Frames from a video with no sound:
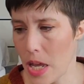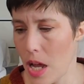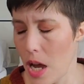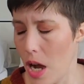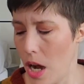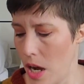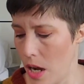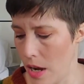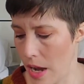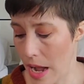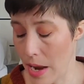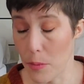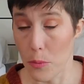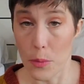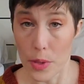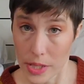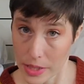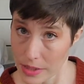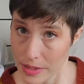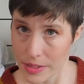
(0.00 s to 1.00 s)
I
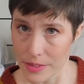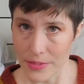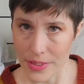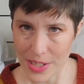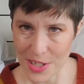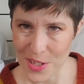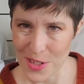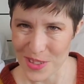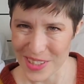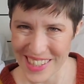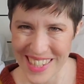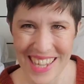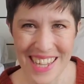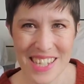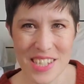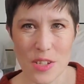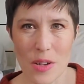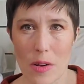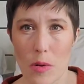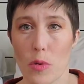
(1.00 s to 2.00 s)
will eventually,
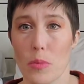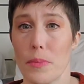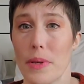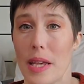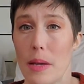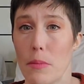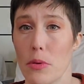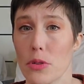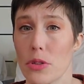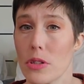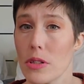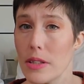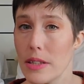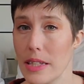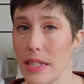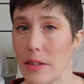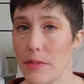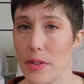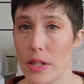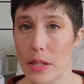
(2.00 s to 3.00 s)
so I will be able to
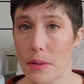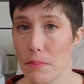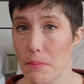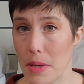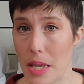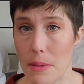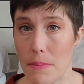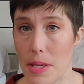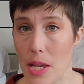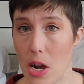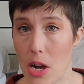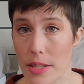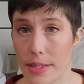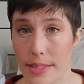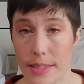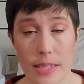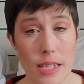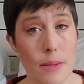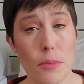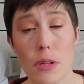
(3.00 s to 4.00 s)
leave it maybe on the
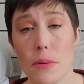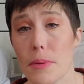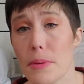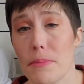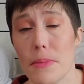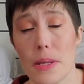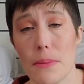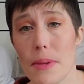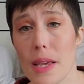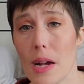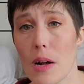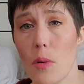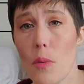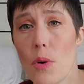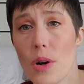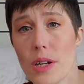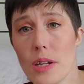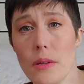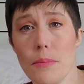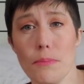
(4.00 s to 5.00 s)
table, but maybe I'll
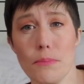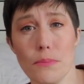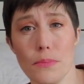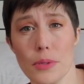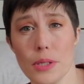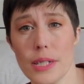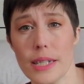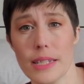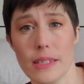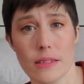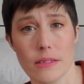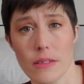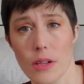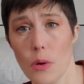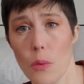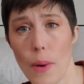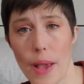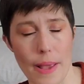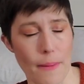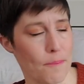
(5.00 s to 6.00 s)
want to put it
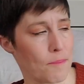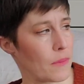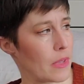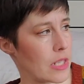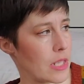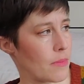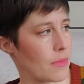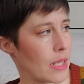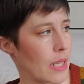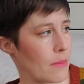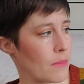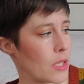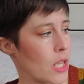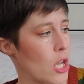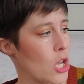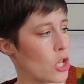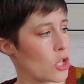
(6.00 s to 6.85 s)
away sometimes.